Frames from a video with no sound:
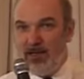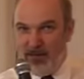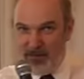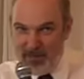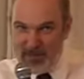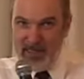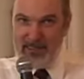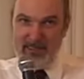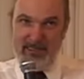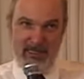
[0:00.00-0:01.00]
Don't
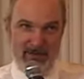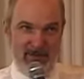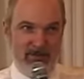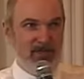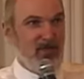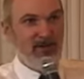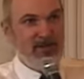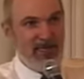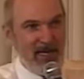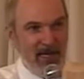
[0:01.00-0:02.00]
misunderstand me. We
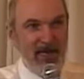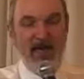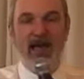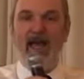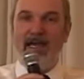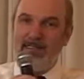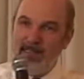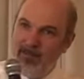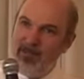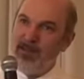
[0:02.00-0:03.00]
don't say, as
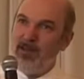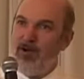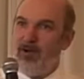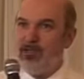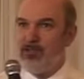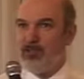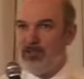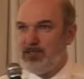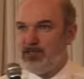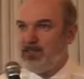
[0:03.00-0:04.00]
some in the early
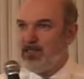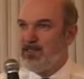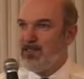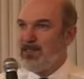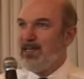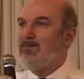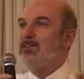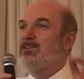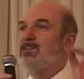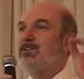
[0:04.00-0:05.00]
church did, that
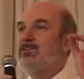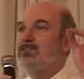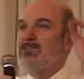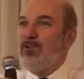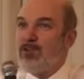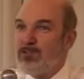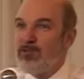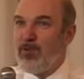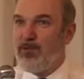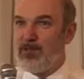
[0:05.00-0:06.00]
we search
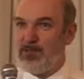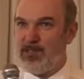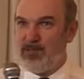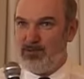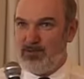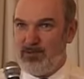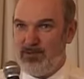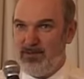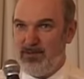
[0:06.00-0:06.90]
for persecution.